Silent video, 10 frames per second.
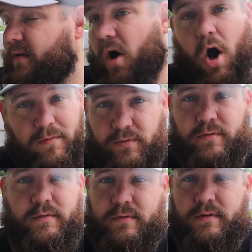Awful.
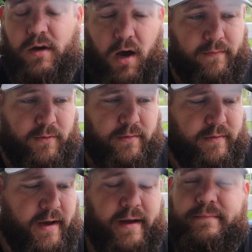
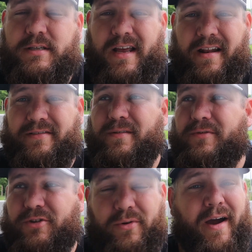I sat out there
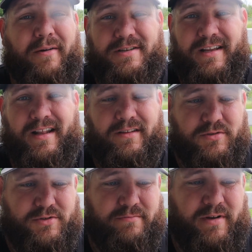for 2 hours getting a
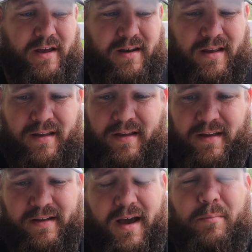little strip done.
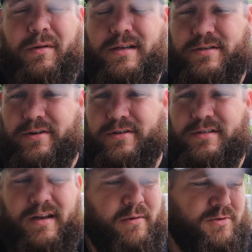Got
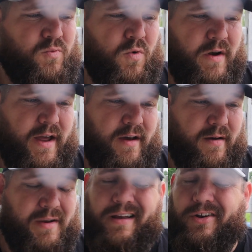blisters. I was worn out.
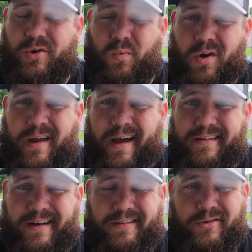I mean, I got a good workout.
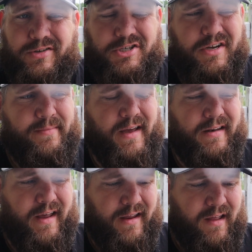Didn't have to go to the gym
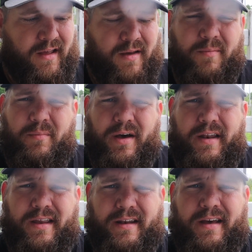that day,
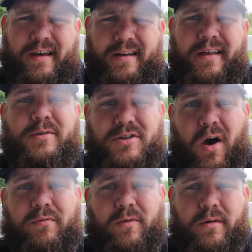but it was
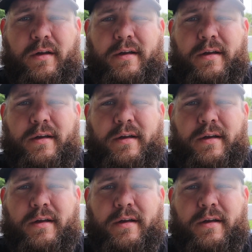awful.